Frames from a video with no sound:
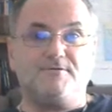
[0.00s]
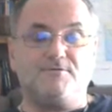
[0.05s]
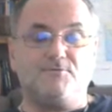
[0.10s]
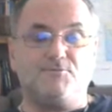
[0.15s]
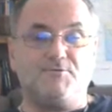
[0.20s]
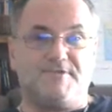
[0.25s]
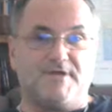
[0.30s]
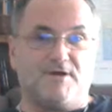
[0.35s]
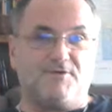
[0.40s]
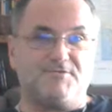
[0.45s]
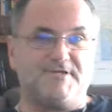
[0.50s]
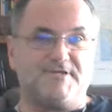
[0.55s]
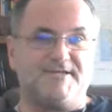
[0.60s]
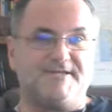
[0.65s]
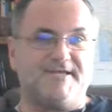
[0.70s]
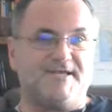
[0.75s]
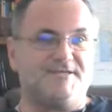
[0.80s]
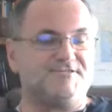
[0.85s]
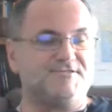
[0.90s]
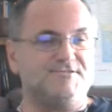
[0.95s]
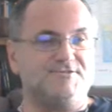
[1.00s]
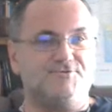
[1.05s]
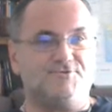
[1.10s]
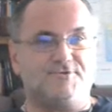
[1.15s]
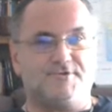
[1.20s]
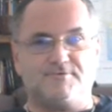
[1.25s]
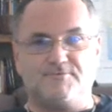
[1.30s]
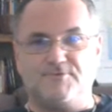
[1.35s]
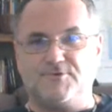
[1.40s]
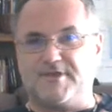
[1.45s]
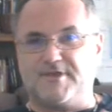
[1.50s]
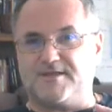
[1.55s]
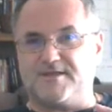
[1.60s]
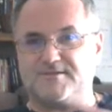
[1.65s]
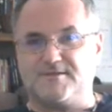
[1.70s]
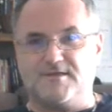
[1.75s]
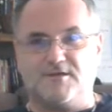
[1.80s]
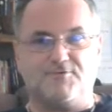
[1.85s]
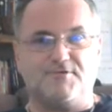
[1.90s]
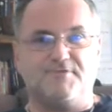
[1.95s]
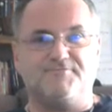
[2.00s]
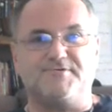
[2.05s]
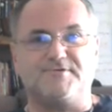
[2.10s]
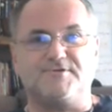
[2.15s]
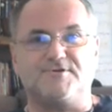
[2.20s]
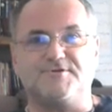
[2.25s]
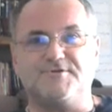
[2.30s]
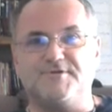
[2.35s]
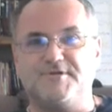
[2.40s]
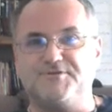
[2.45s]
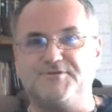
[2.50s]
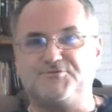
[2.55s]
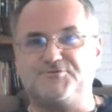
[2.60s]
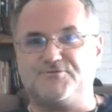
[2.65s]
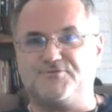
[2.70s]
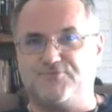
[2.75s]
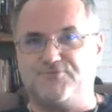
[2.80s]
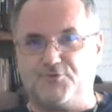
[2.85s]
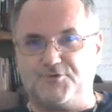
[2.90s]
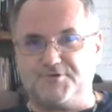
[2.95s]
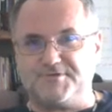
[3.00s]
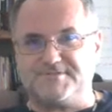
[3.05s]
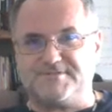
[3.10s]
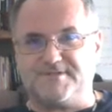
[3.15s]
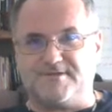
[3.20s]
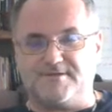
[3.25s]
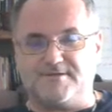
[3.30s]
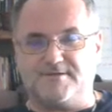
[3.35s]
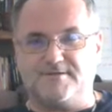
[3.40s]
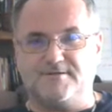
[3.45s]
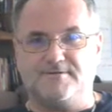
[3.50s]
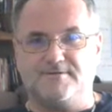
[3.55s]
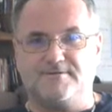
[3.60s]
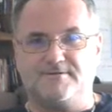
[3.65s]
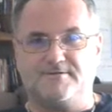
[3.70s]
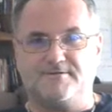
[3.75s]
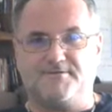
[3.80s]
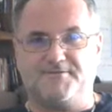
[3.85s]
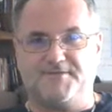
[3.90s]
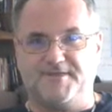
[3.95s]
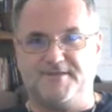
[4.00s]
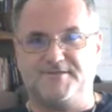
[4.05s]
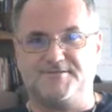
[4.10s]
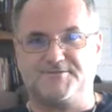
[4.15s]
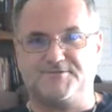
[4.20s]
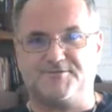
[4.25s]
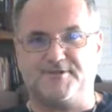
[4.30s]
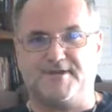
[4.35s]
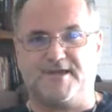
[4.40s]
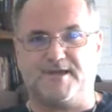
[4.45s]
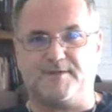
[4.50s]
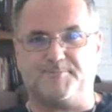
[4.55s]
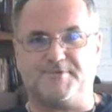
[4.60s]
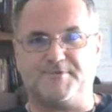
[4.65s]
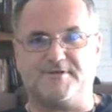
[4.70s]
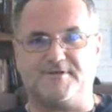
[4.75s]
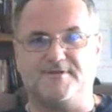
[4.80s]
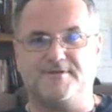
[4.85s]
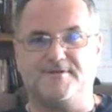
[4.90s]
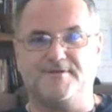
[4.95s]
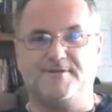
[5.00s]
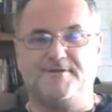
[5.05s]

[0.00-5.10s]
without connection, you can go even into forcing things to happen.